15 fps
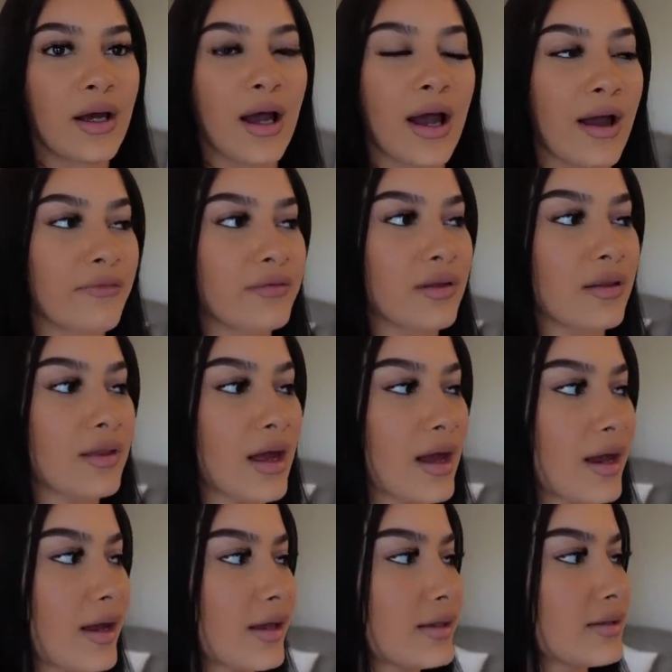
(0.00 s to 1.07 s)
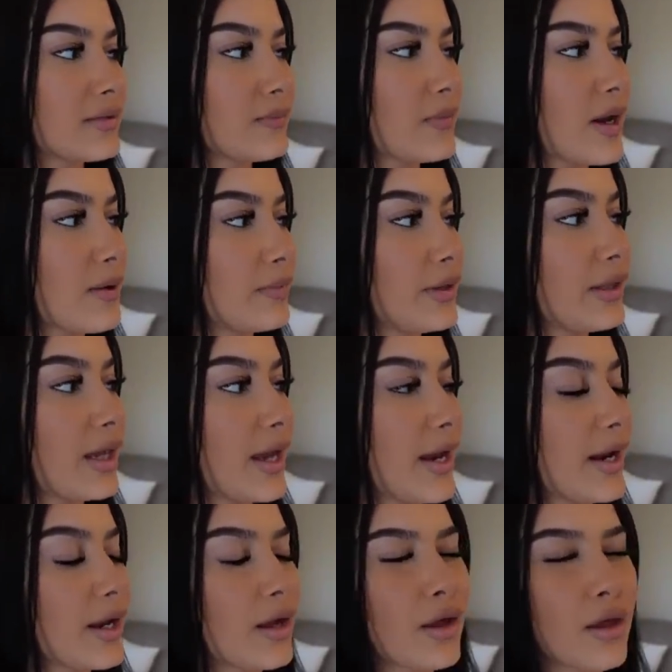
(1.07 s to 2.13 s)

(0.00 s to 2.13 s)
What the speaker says: After that, probably like